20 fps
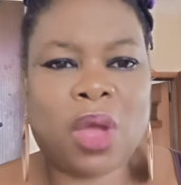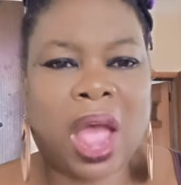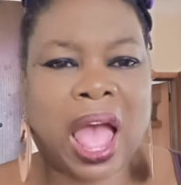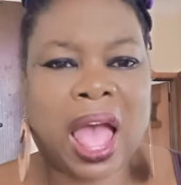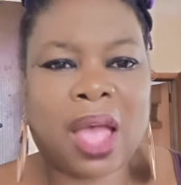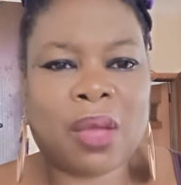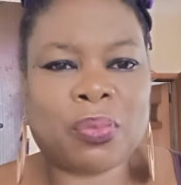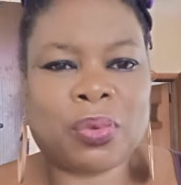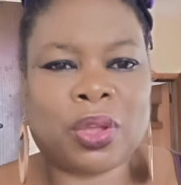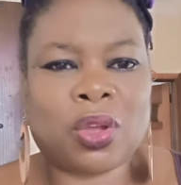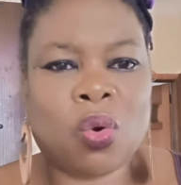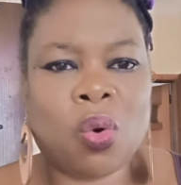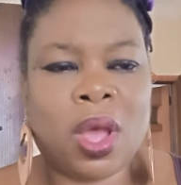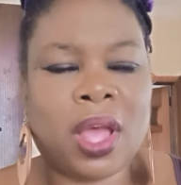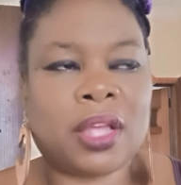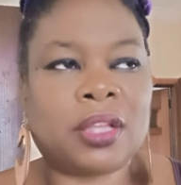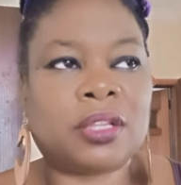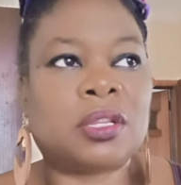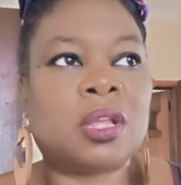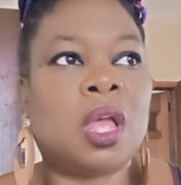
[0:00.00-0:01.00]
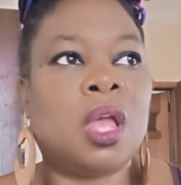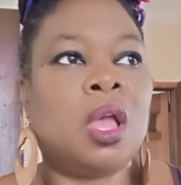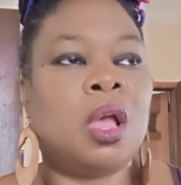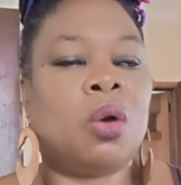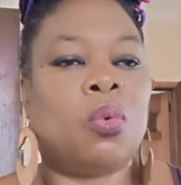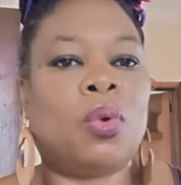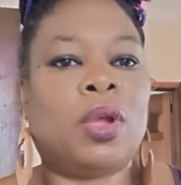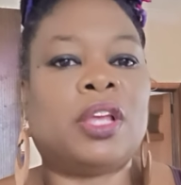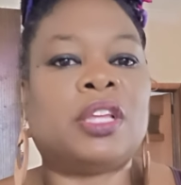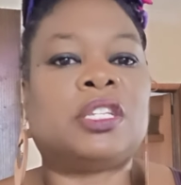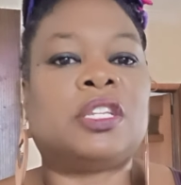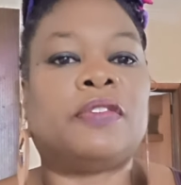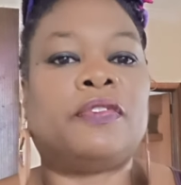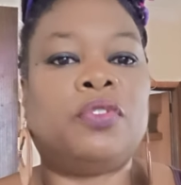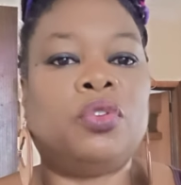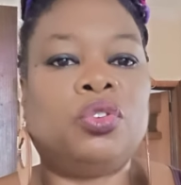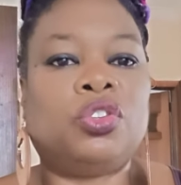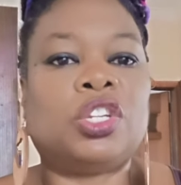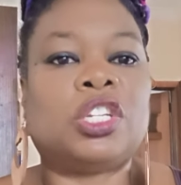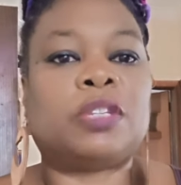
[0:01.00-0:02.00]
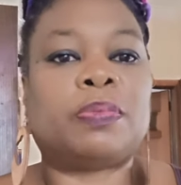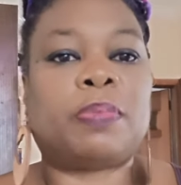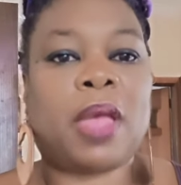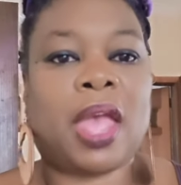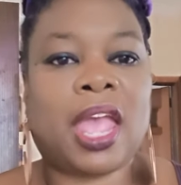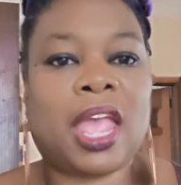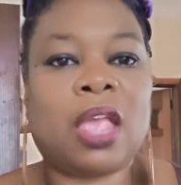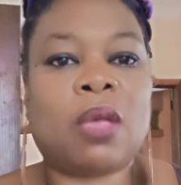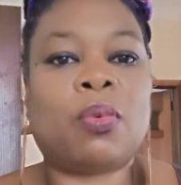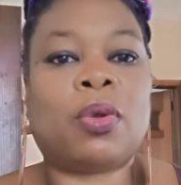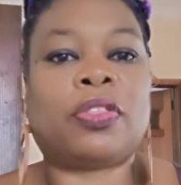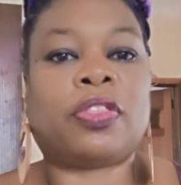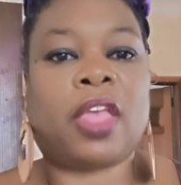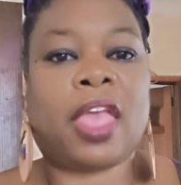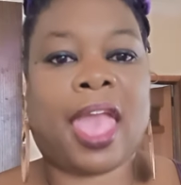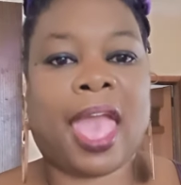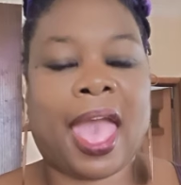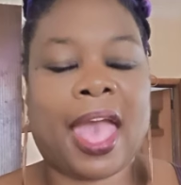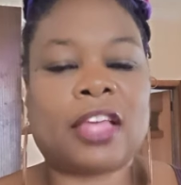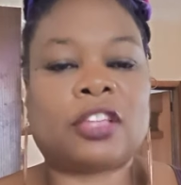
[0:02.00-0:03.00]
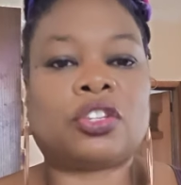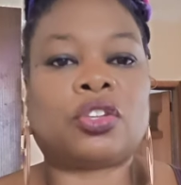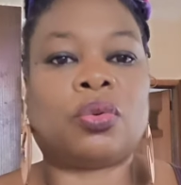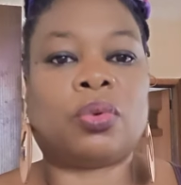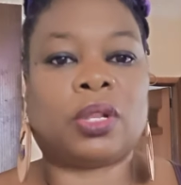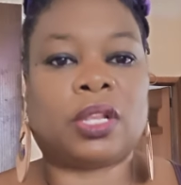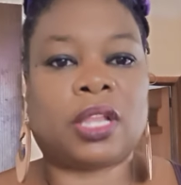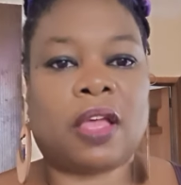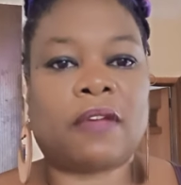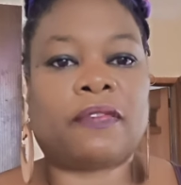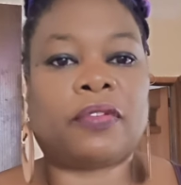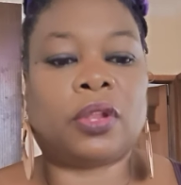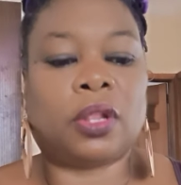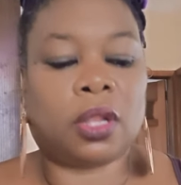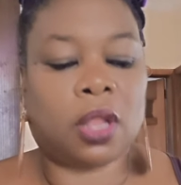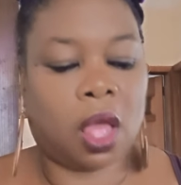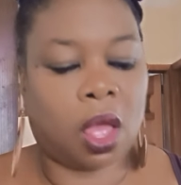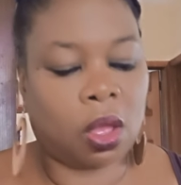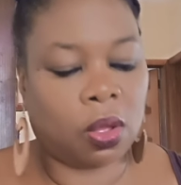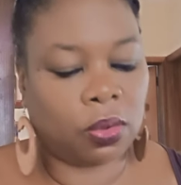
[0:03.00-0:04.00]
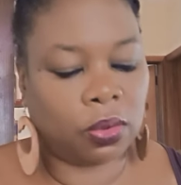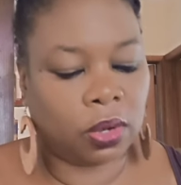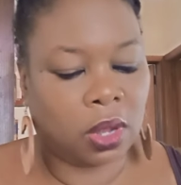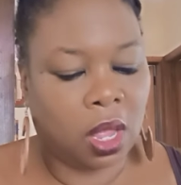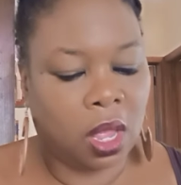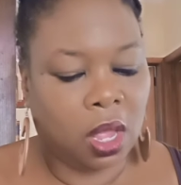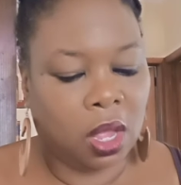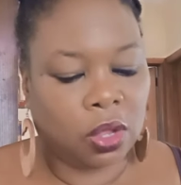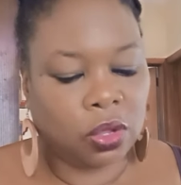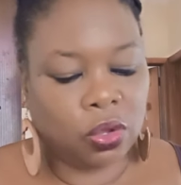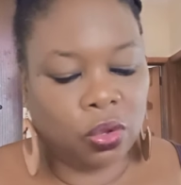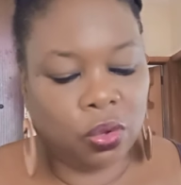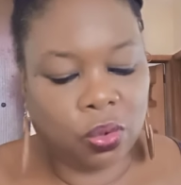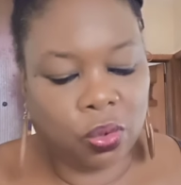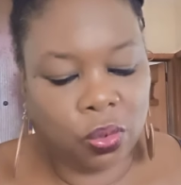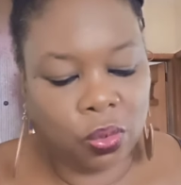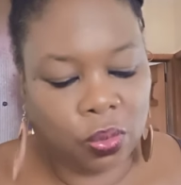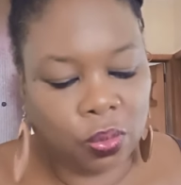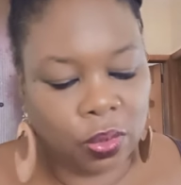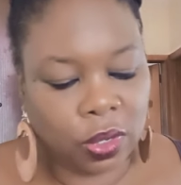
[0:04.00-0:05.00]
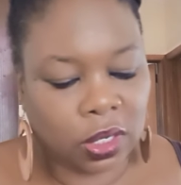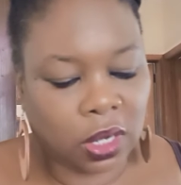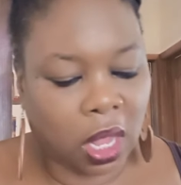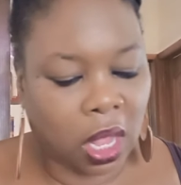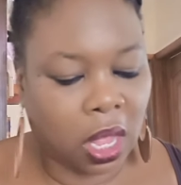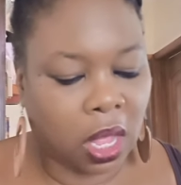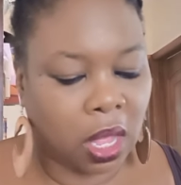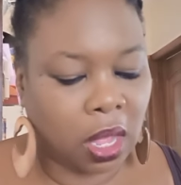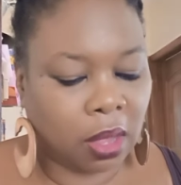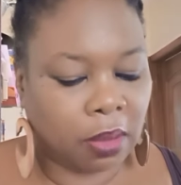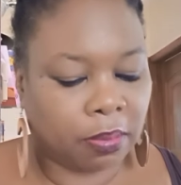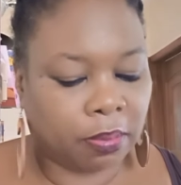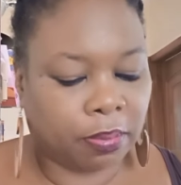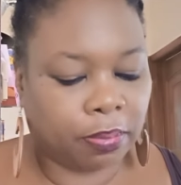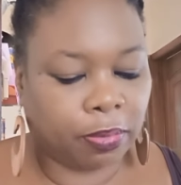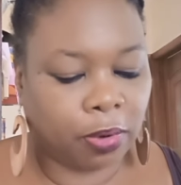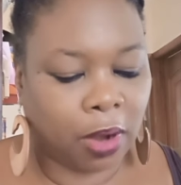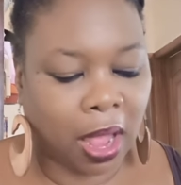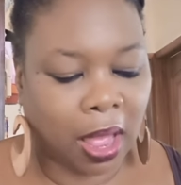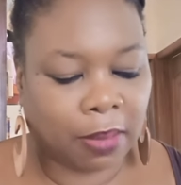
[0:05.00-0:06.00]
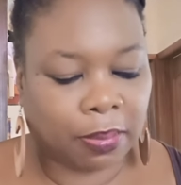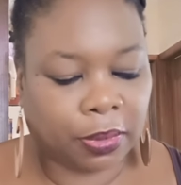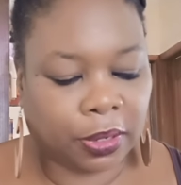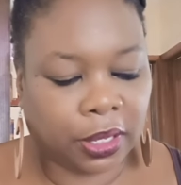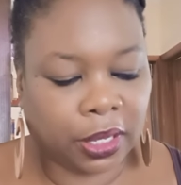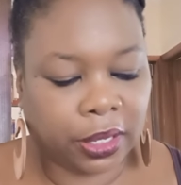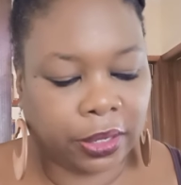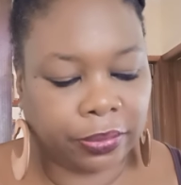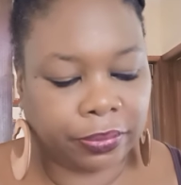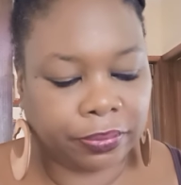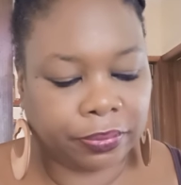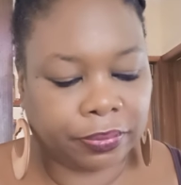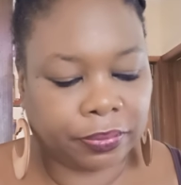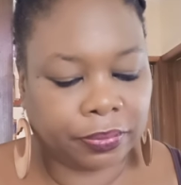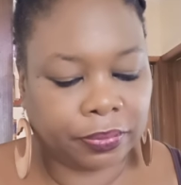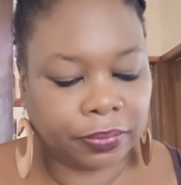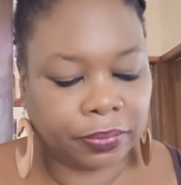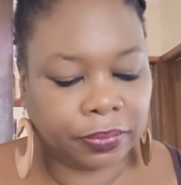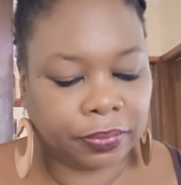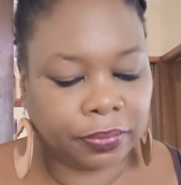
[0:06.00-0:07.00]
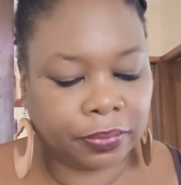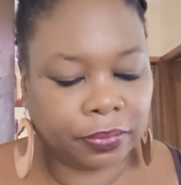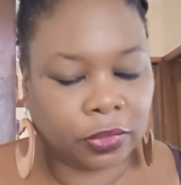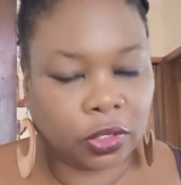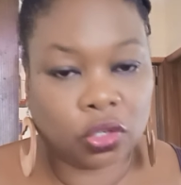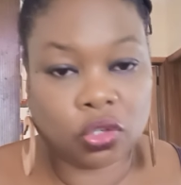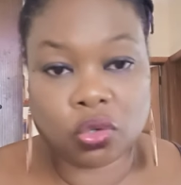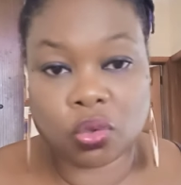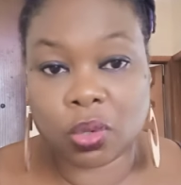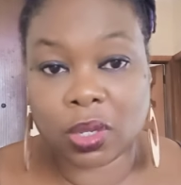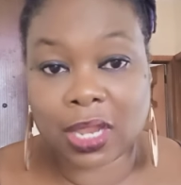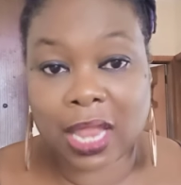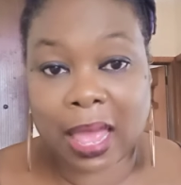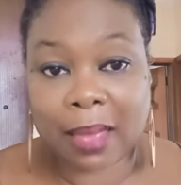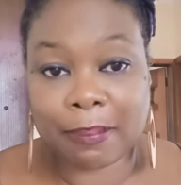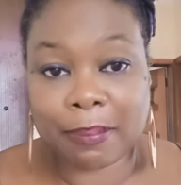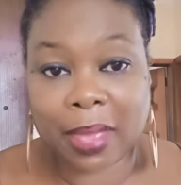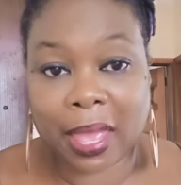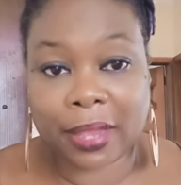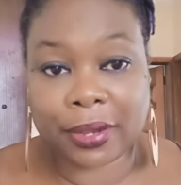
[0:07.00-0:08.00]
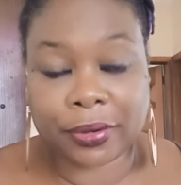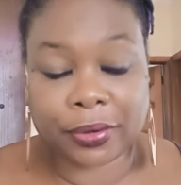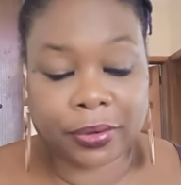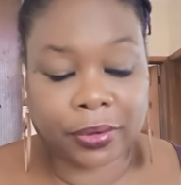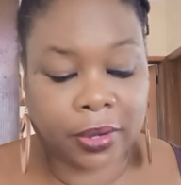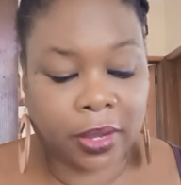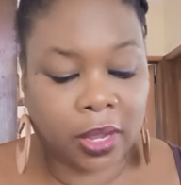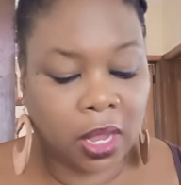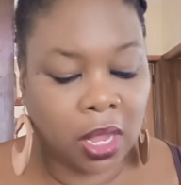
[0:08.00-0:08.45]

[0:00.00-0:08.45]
odd requests. Whereas if you just paid what they asked you and left it alone, you would probably do a lot better.